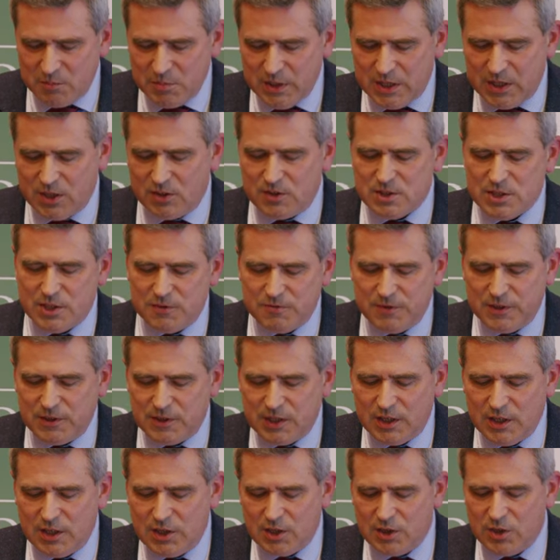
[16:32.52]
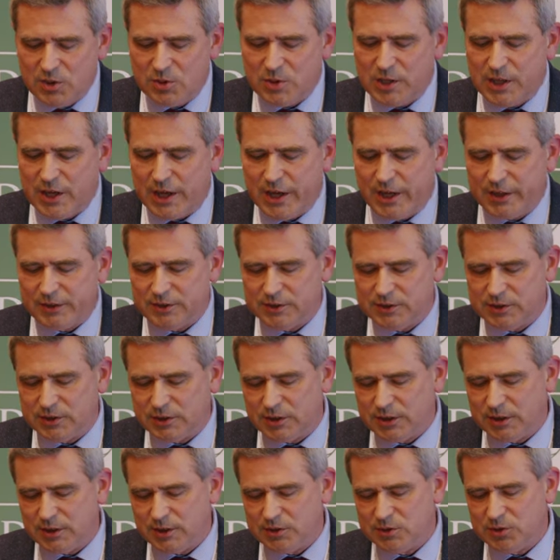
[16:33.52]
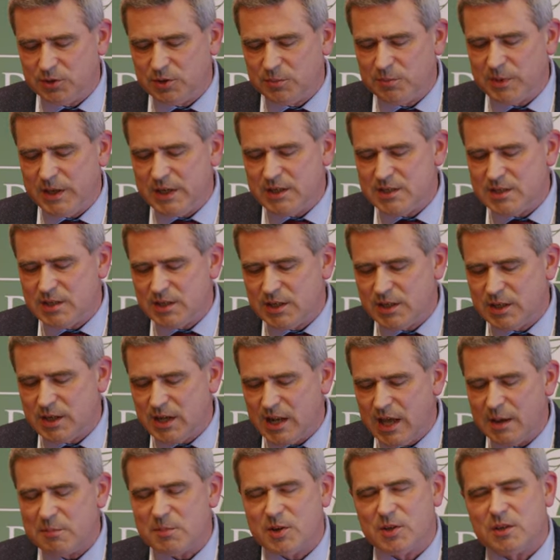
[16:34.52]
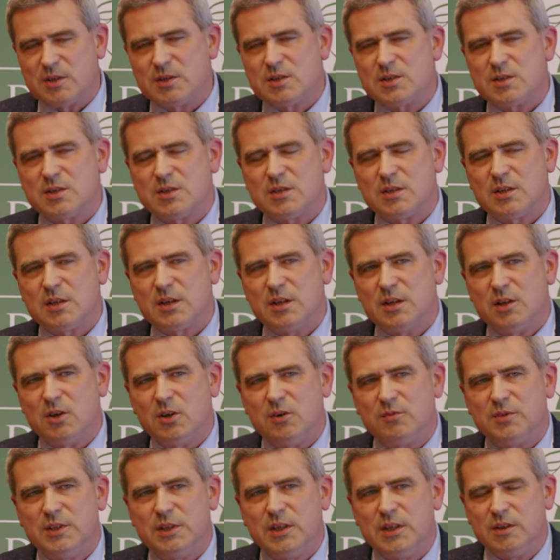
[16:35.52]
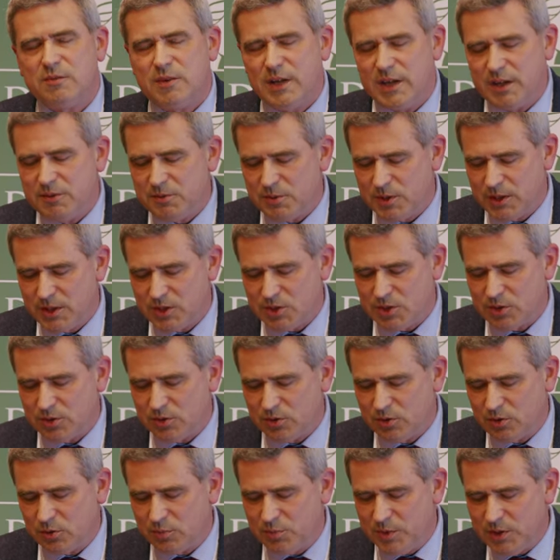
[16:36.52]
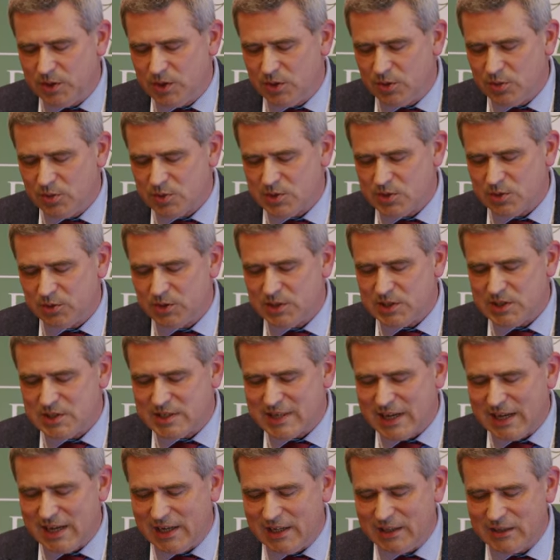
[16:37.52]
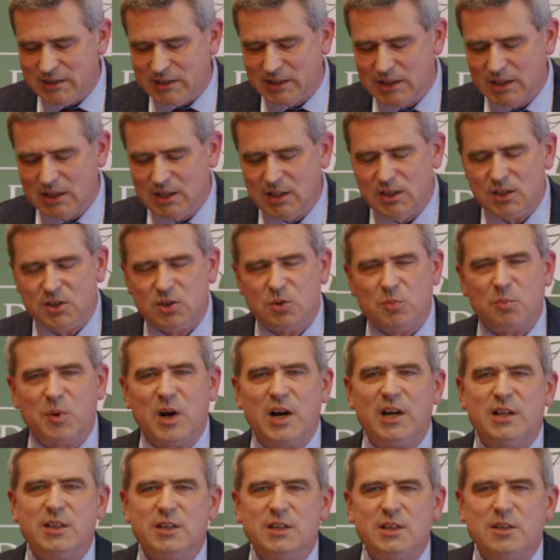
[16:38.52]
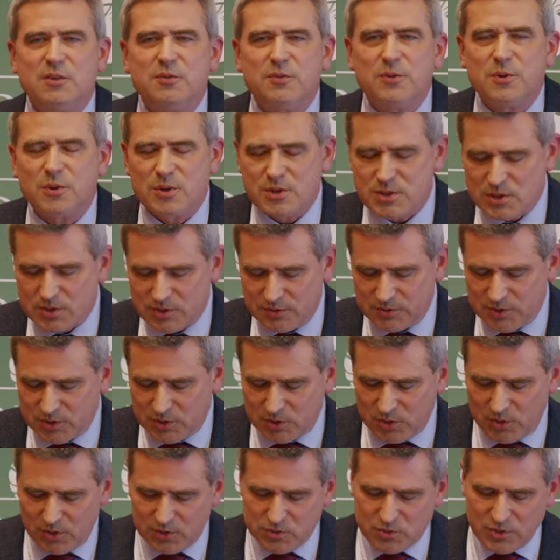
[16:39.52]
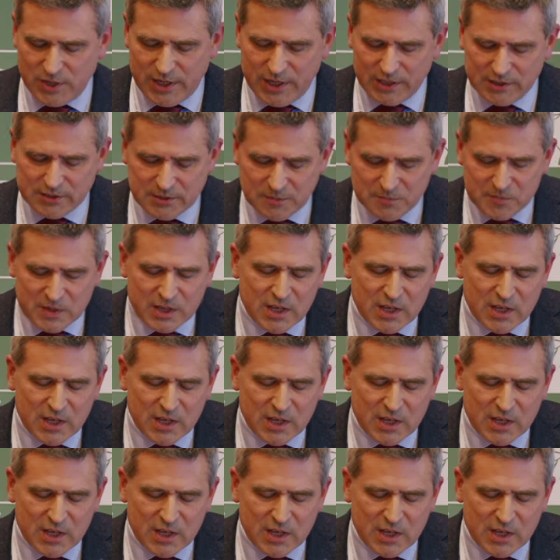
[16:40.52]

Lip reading: Because if you take a look at to the basic elements of the evaluation to be used to decide the binding force of the contract,